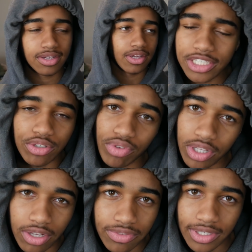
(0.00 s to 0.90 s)
Actually, really
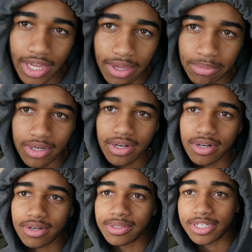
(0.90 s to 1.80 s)
love the name
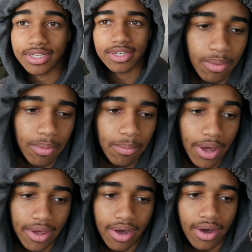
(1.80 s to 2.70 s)
uh, Nia.
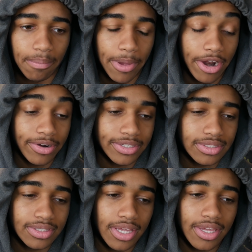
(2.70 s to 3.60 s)
My uh,
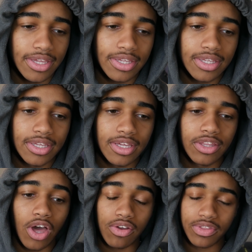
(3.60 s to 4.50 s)
parents they
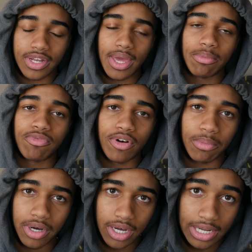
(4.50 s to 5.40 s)
thought of the name from
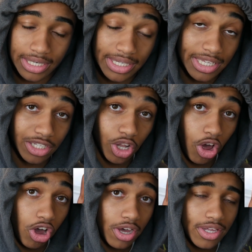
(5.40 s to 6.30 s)
uh, Nia Long.